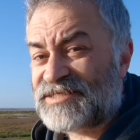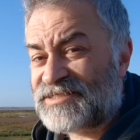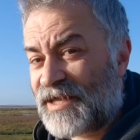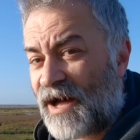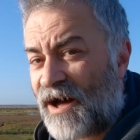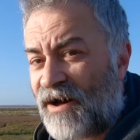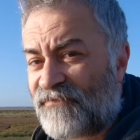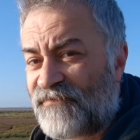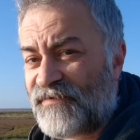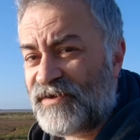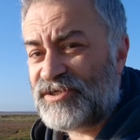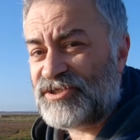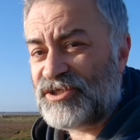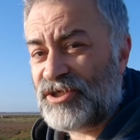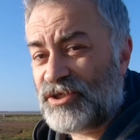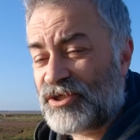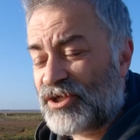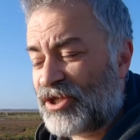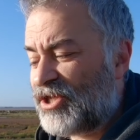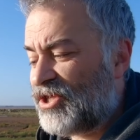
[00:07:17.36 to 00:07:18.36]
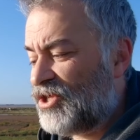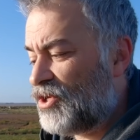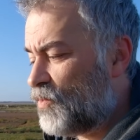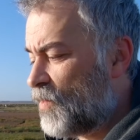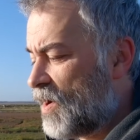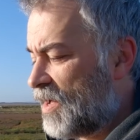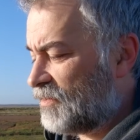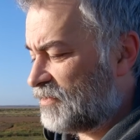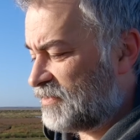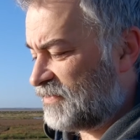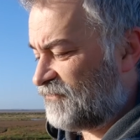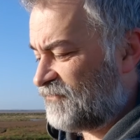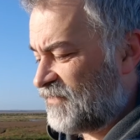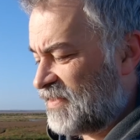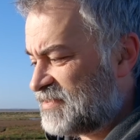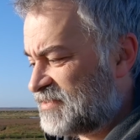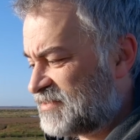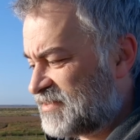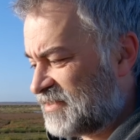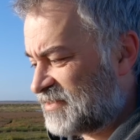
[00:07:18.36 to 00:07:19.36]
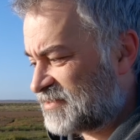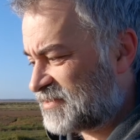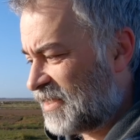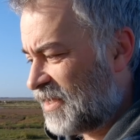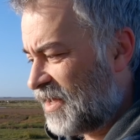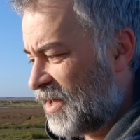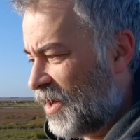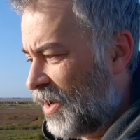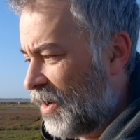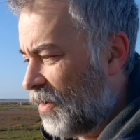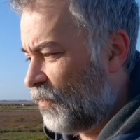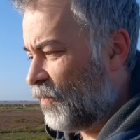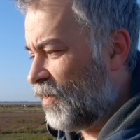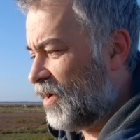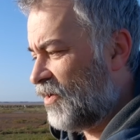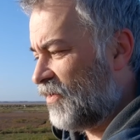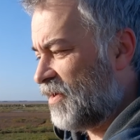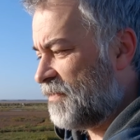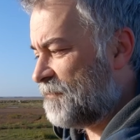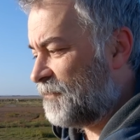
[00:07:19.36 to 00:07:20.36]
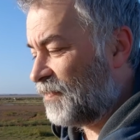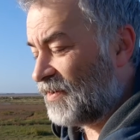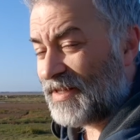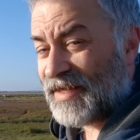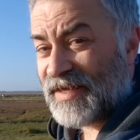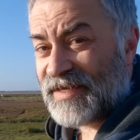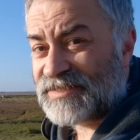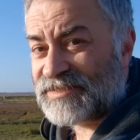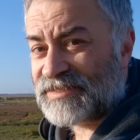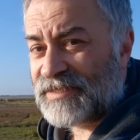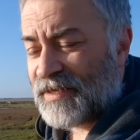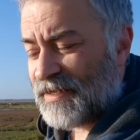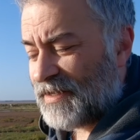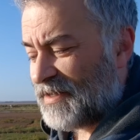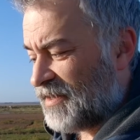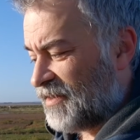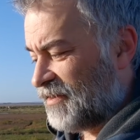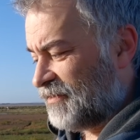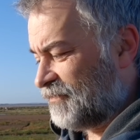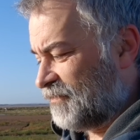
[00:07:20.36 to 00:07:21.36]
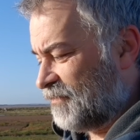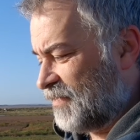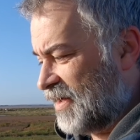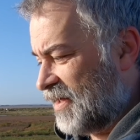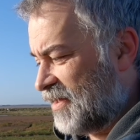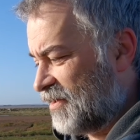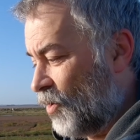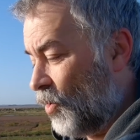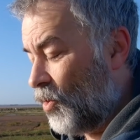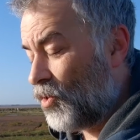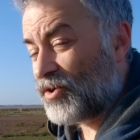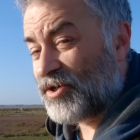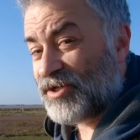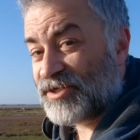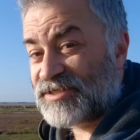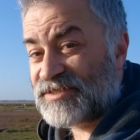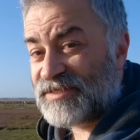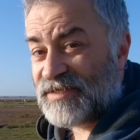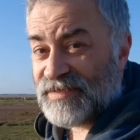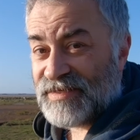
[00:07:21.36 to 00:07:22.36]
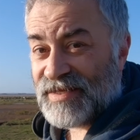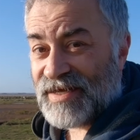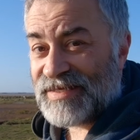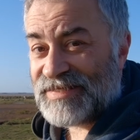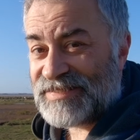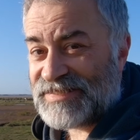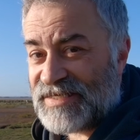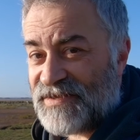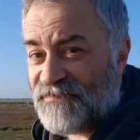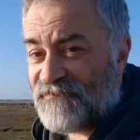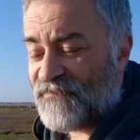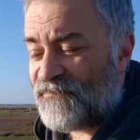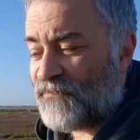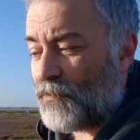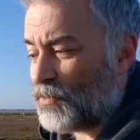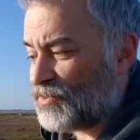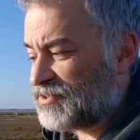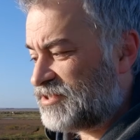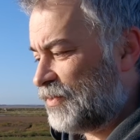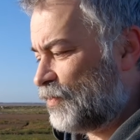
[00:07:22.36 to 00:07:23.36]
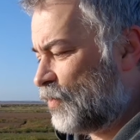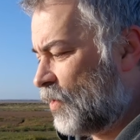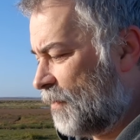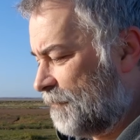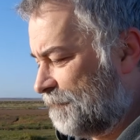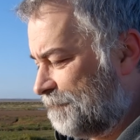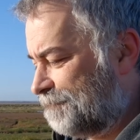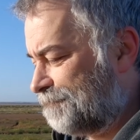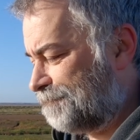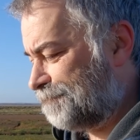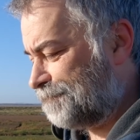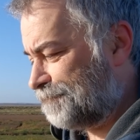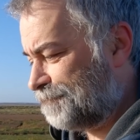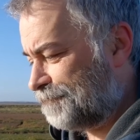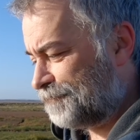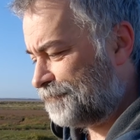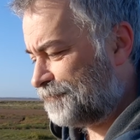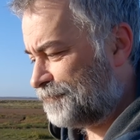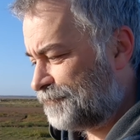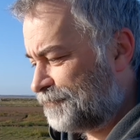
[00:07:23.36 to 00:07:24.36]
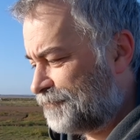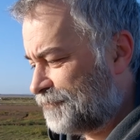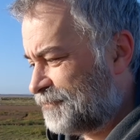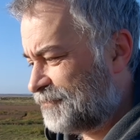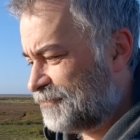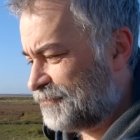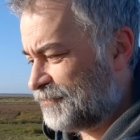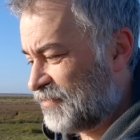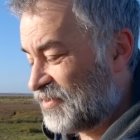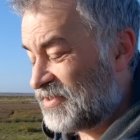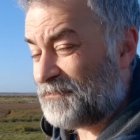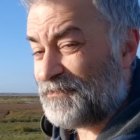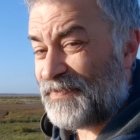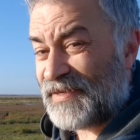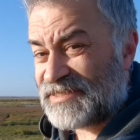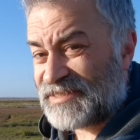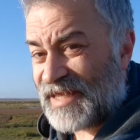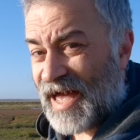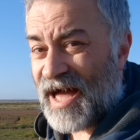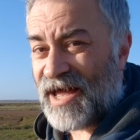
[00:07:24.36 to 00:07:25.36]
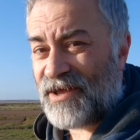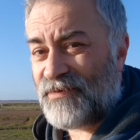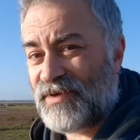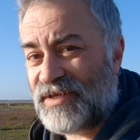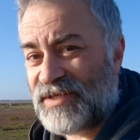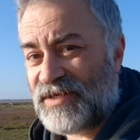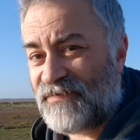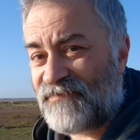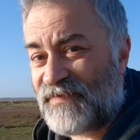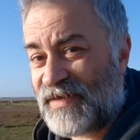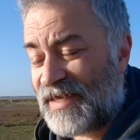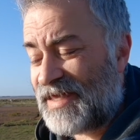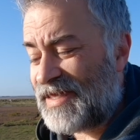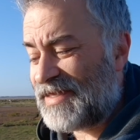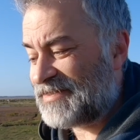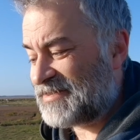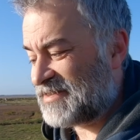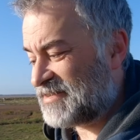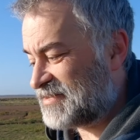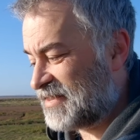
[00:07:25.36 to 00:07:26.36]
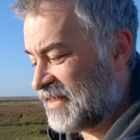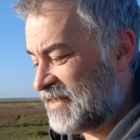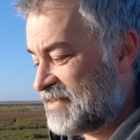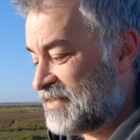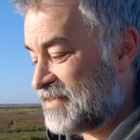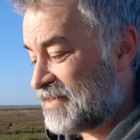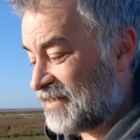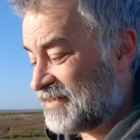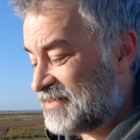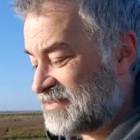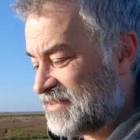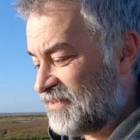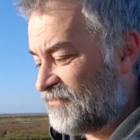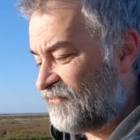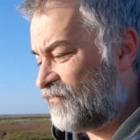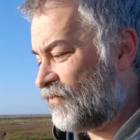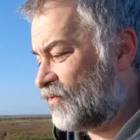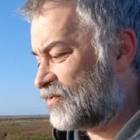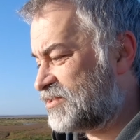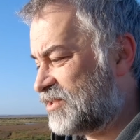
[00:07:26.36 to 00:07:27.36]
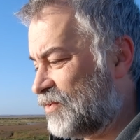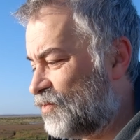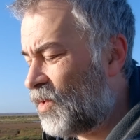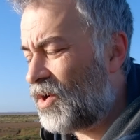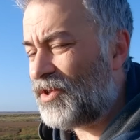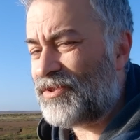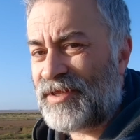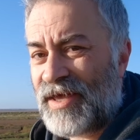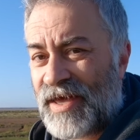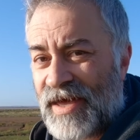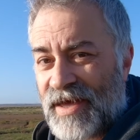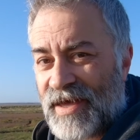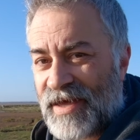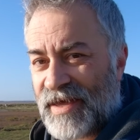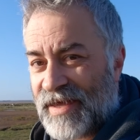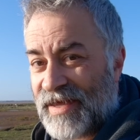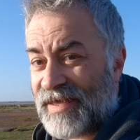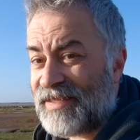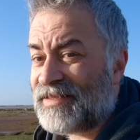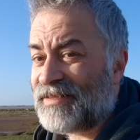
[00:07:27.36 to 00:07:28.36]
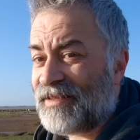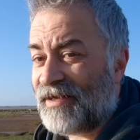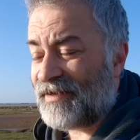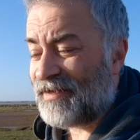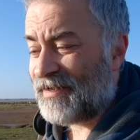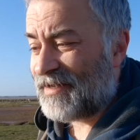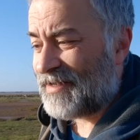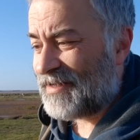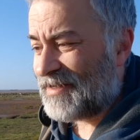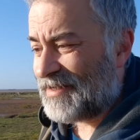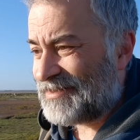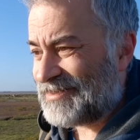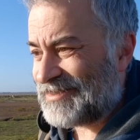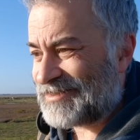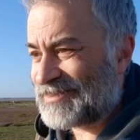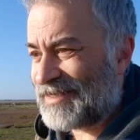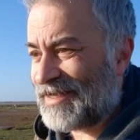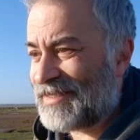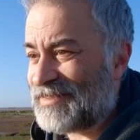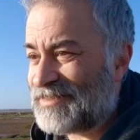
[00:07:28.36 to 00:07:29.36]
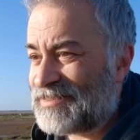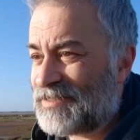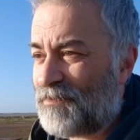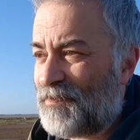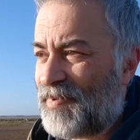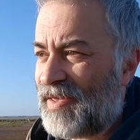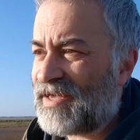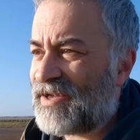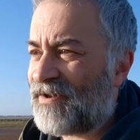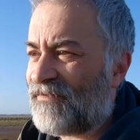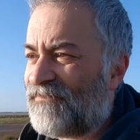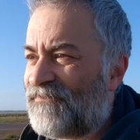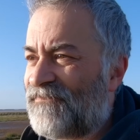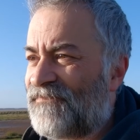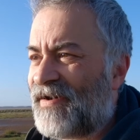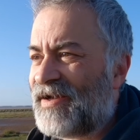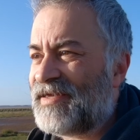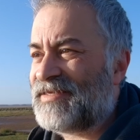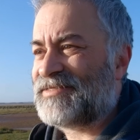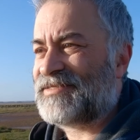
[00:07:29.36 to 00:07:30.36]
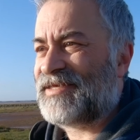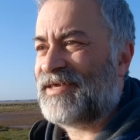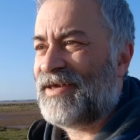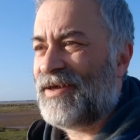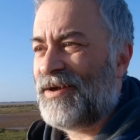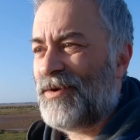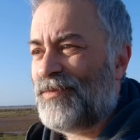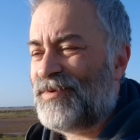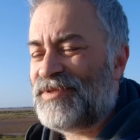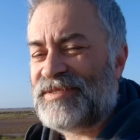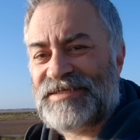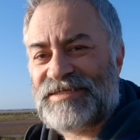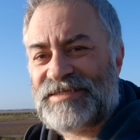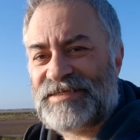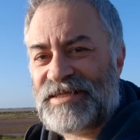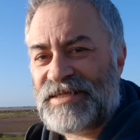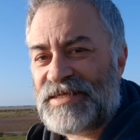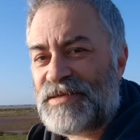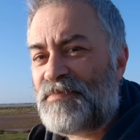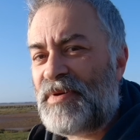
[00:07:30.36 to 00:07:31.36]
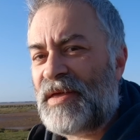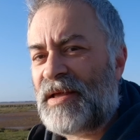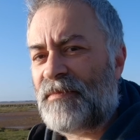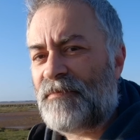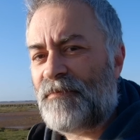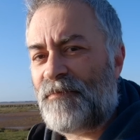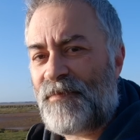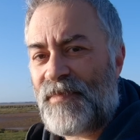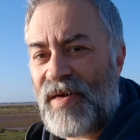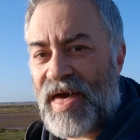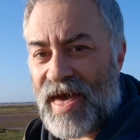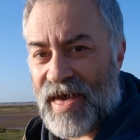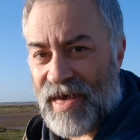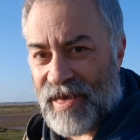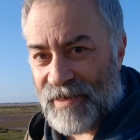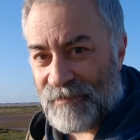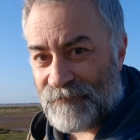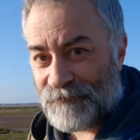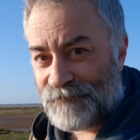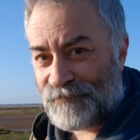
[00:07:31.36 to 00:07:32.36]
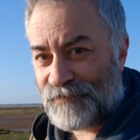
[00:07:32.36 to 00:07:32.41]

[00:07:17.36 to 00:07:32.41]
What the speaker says: Starfish and QL defences were in place by August 1941. But the bitter irony of it is that in 1941, Hitler decided to pick a fight with a sleeping bear.